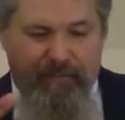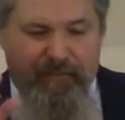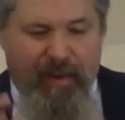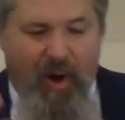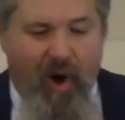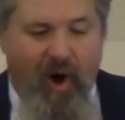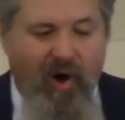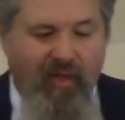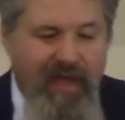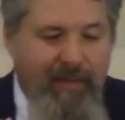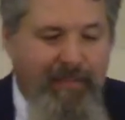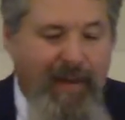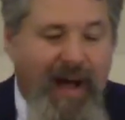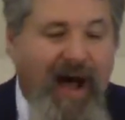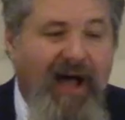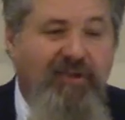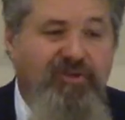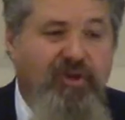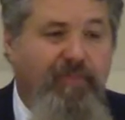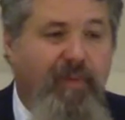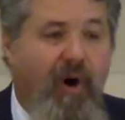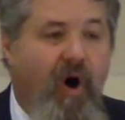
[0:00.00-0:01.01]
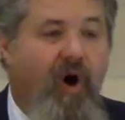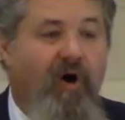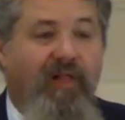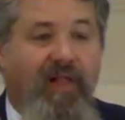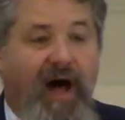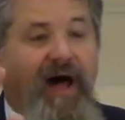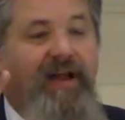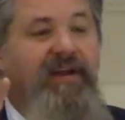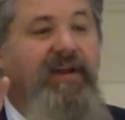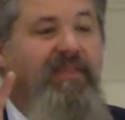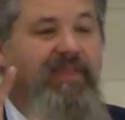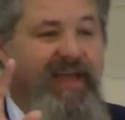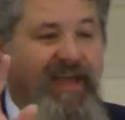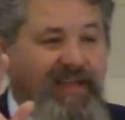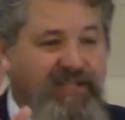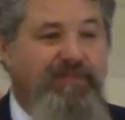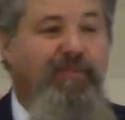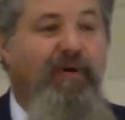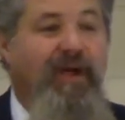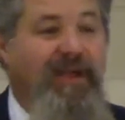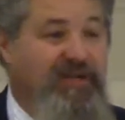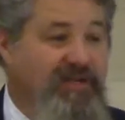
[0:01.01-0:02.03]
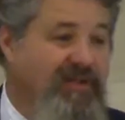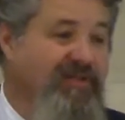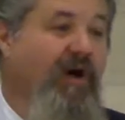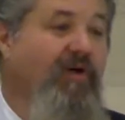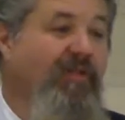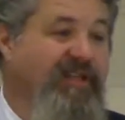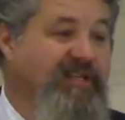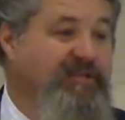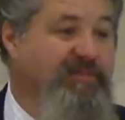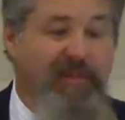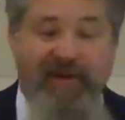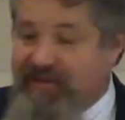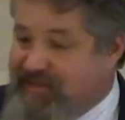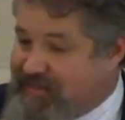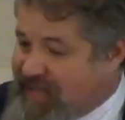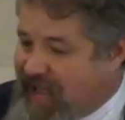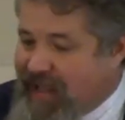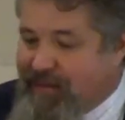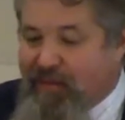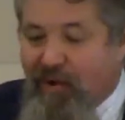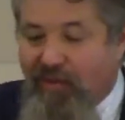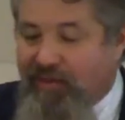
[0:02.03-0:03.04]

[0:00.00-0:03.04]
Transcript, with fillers: Paul, the Apostle Paul, under the inspiration of the Holy Spirit, same